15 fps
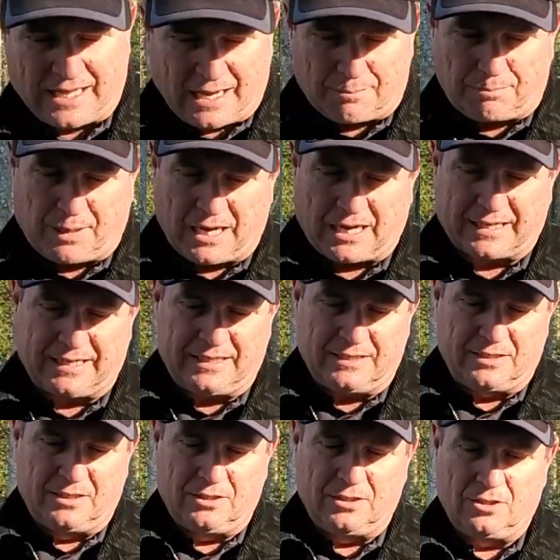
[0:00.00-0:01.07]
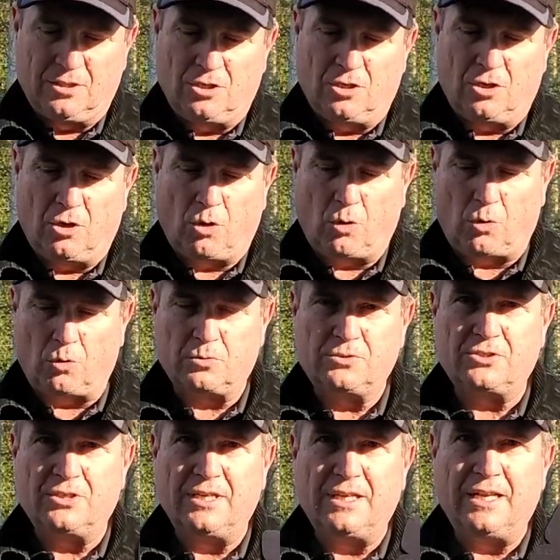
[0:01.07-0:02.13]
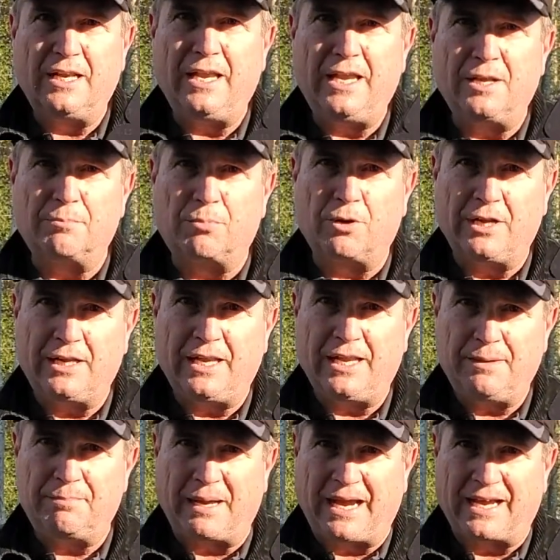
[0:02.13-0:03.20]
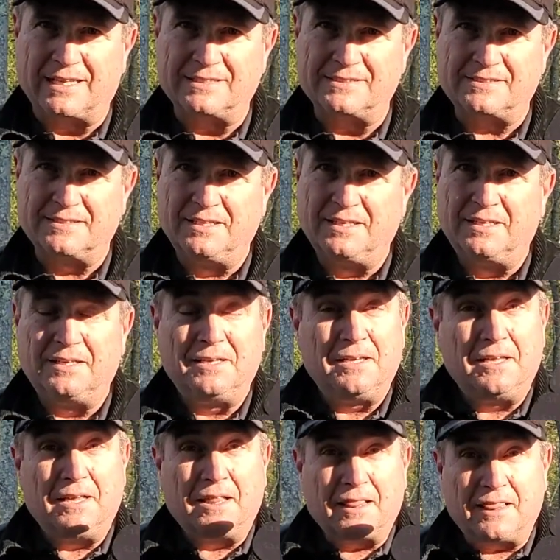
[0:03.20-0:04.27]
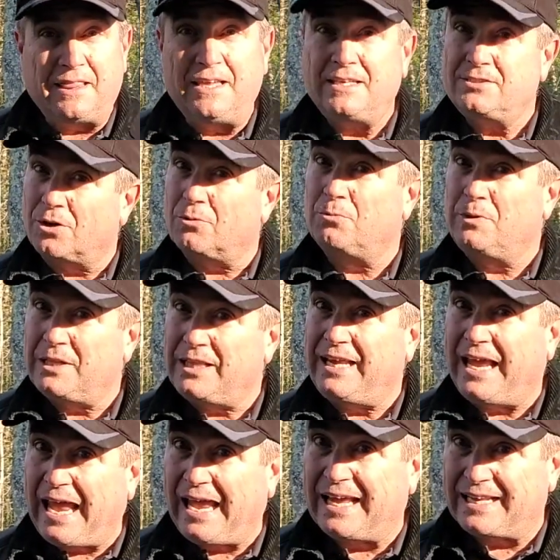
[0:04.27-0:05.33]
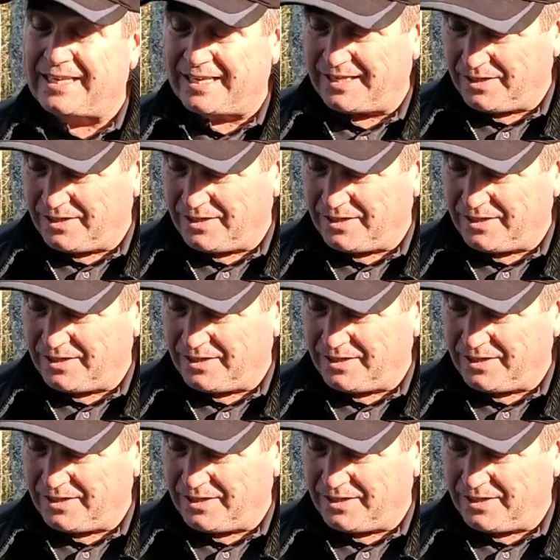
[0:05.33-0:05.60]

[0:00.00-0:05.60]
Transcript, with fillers: that pocket holds neoprene knee pads. These are really handy.